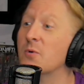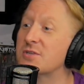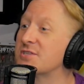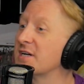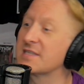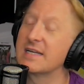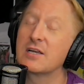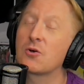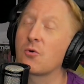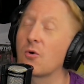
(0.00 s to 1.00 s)
which does an
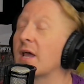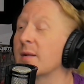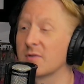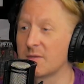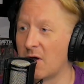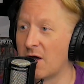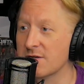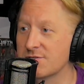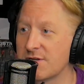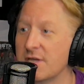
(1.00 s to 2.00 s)
incredible
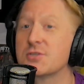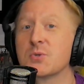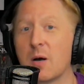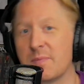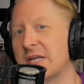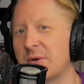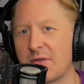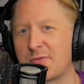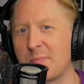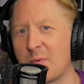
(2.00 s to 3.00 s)
homage to Albedo
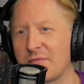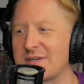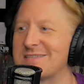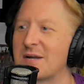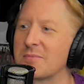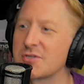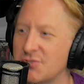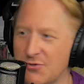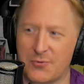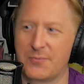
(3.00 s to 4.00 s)
Anthropomorphics #2.